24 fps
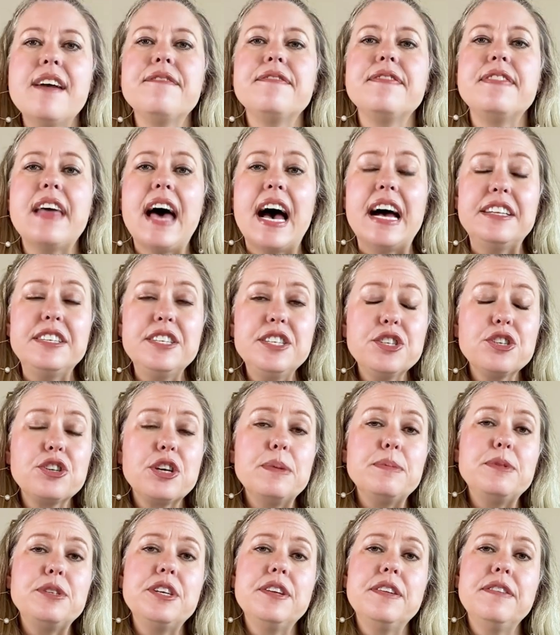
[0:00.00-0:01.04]
If that
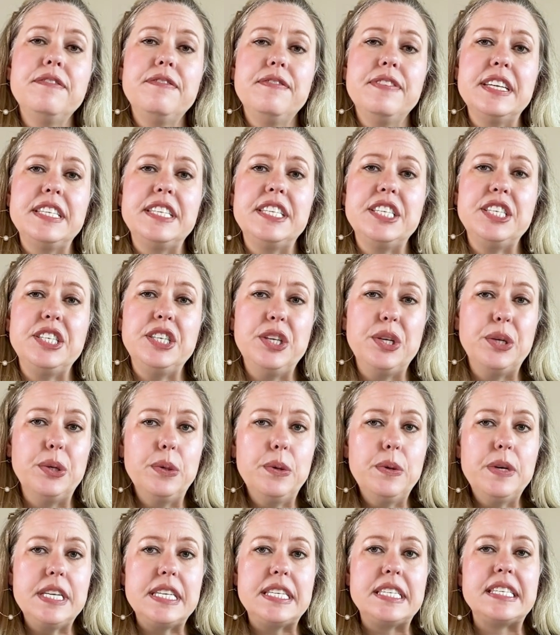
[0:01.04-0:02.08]
description fits
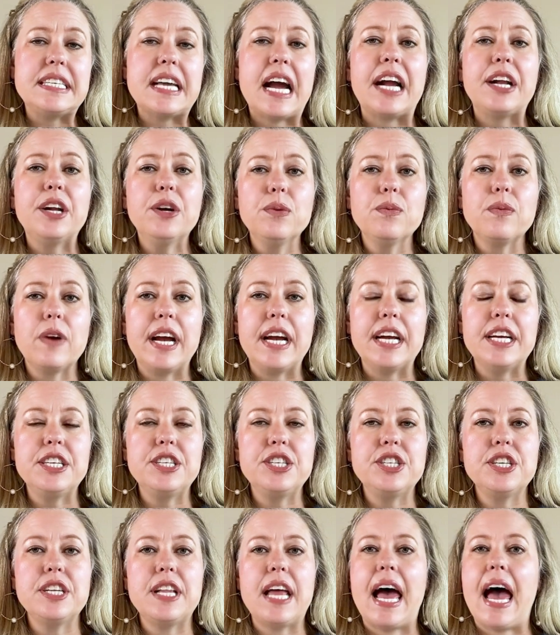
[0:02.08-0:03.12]
you, Steiner
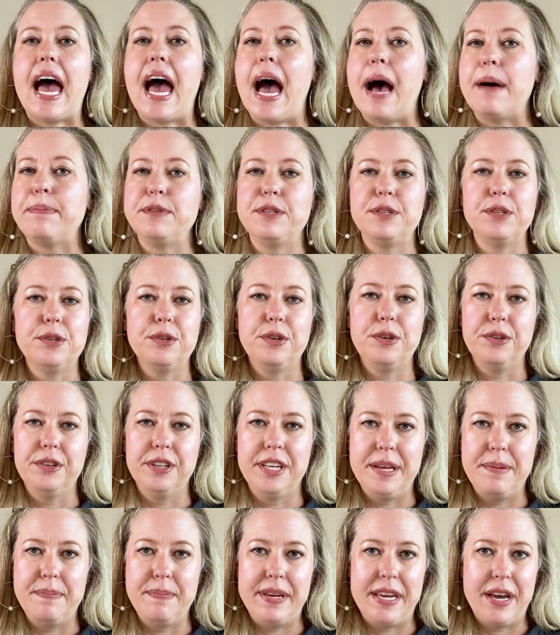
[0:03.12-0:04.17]
Ranch should
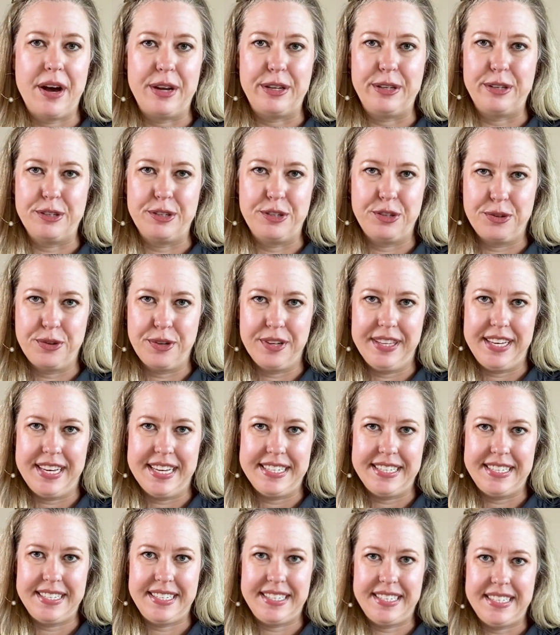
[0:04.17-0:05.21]
absolutely be on your short
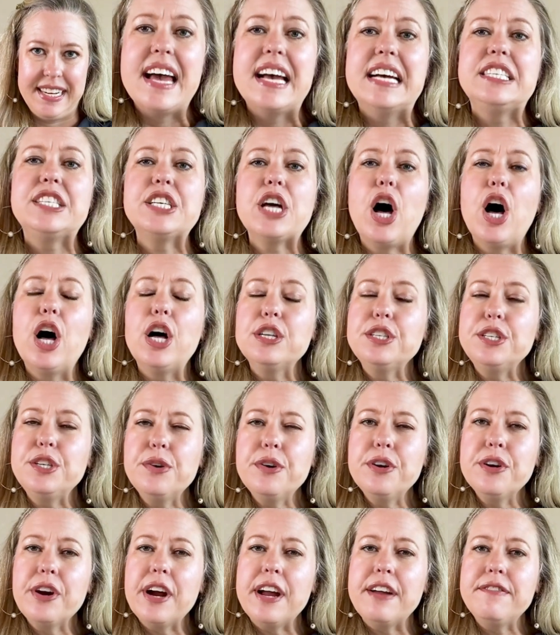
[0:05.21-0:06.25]
list. It's also
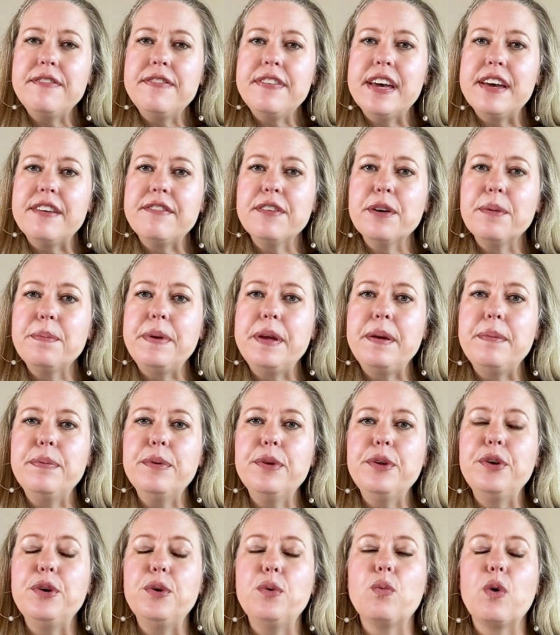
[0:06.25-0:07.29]
a great fit for
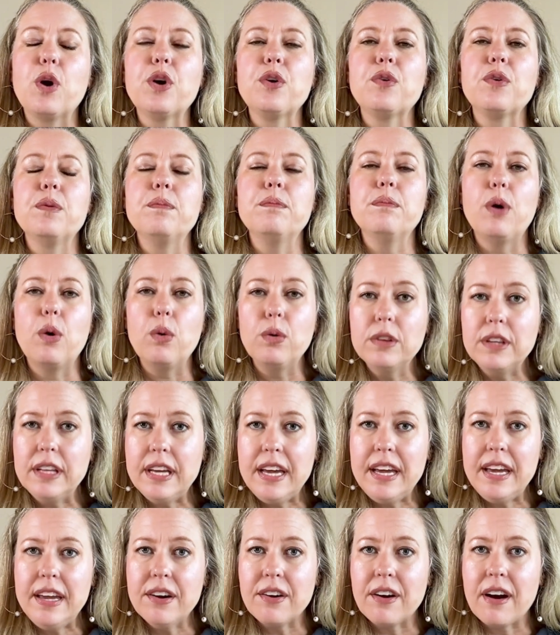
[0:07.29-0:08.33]
people who work
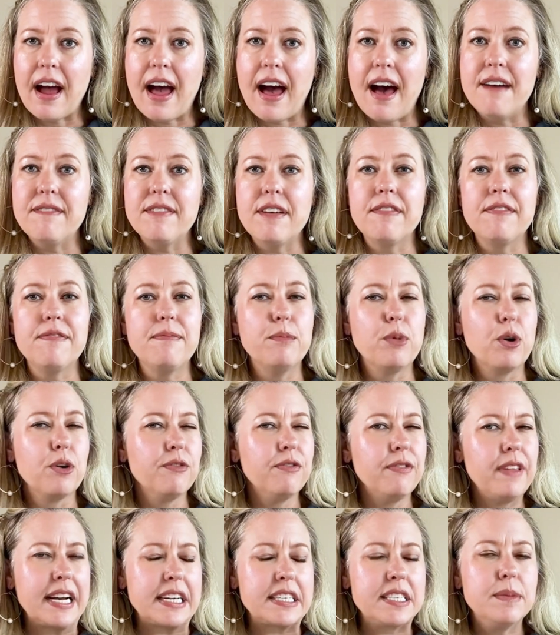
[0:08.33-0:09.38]
remotely or have a more
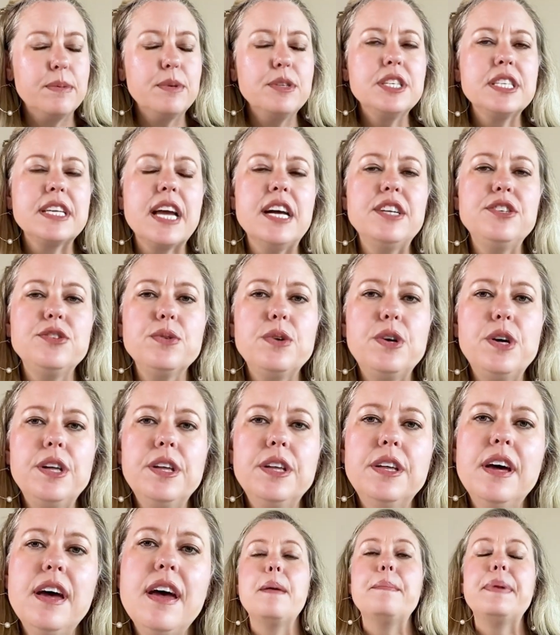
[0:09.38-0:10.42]
flexible
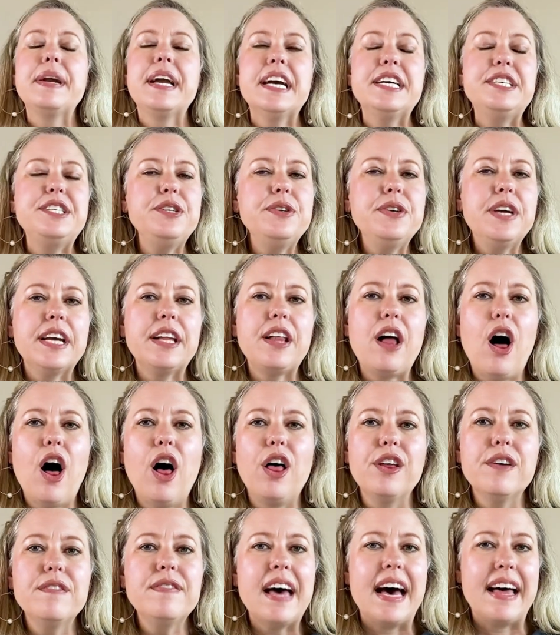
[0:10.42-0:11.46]
schedule because you get
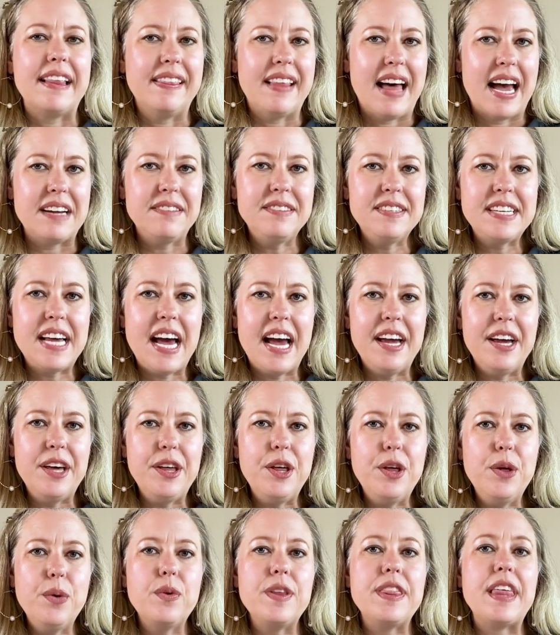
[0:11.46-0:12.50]
all of that
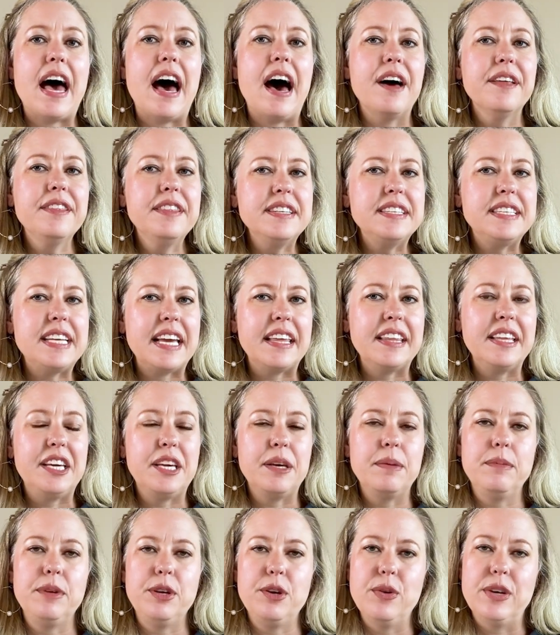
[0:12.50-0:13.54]
lifestyle without the daily
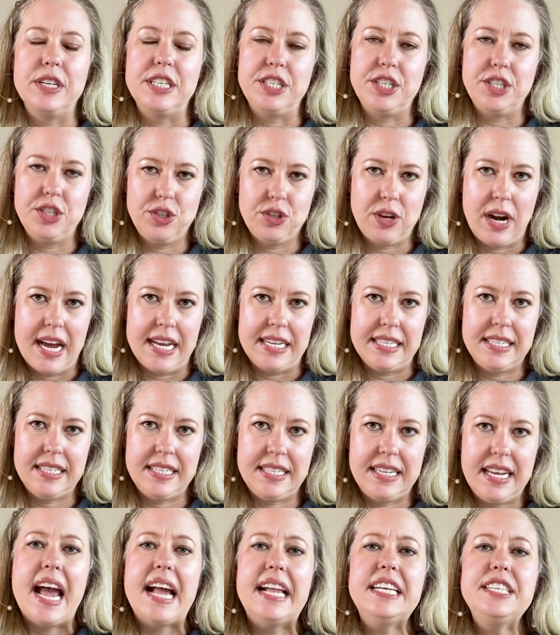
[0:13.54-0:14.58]
commute and
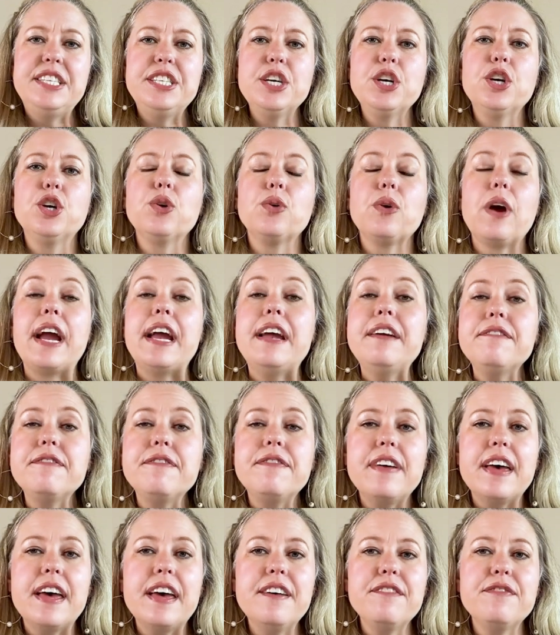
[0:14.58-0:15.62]
stress. And it's a great
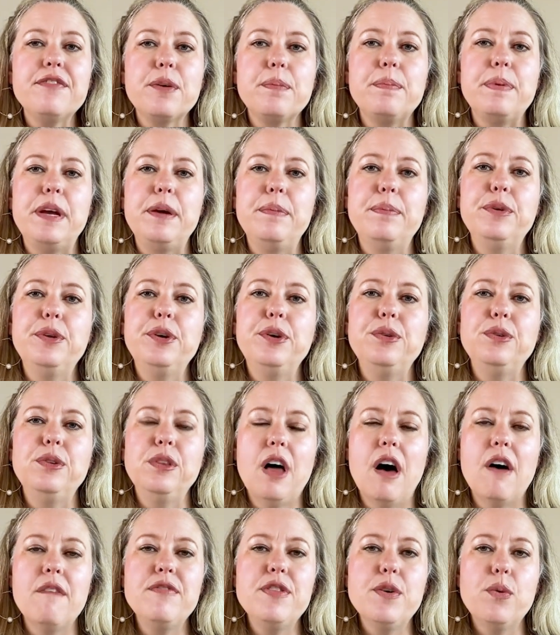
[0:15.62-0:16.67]
fit for people who
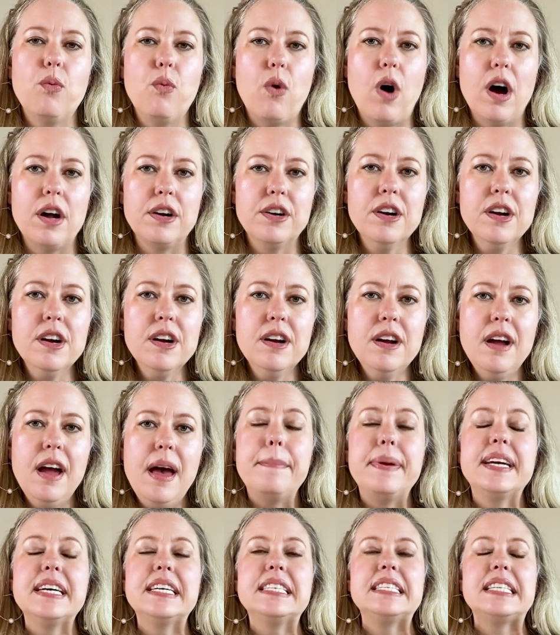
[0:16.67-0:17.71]
love the water
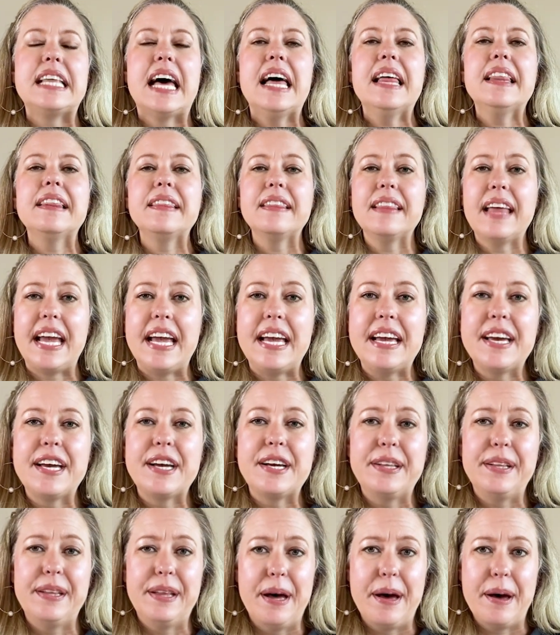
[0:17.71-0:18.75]
because that lake
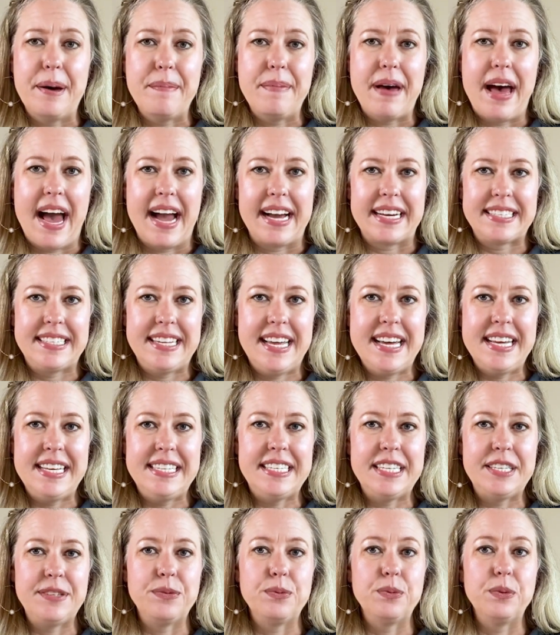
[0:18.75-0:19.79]
club
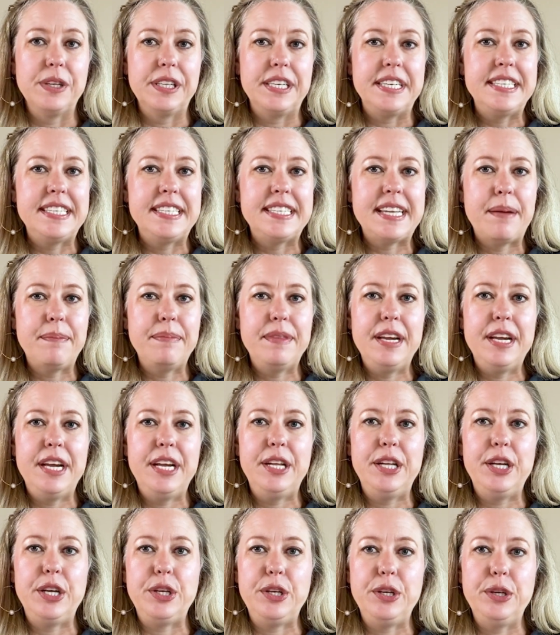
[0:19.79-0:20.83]
access is really
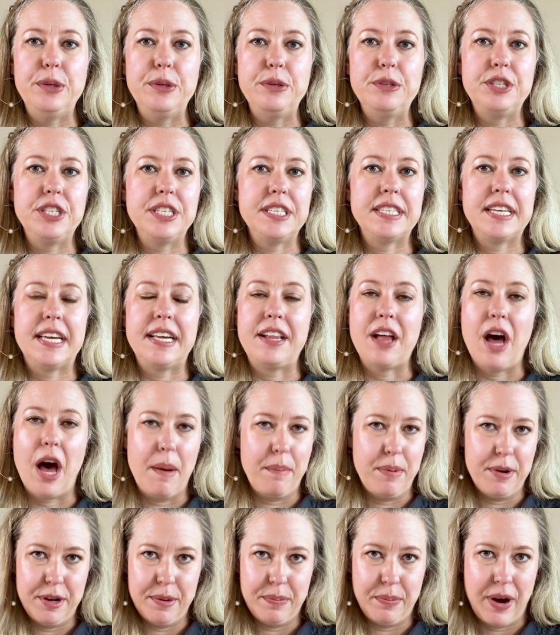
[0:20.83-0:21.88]
something you just cannot
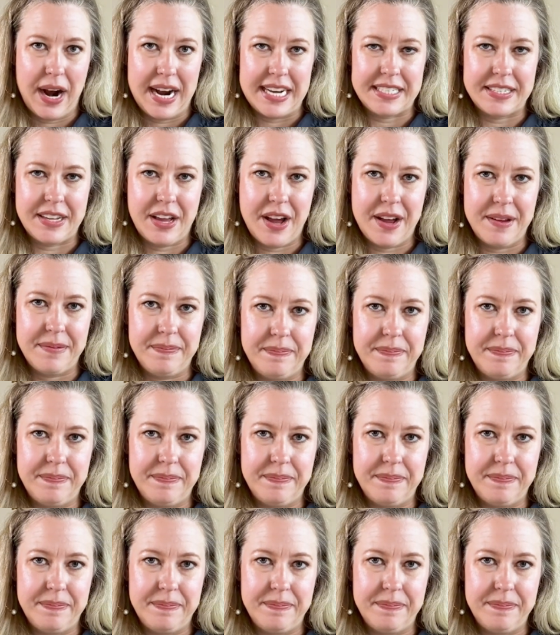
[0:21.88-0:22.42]
put a price on.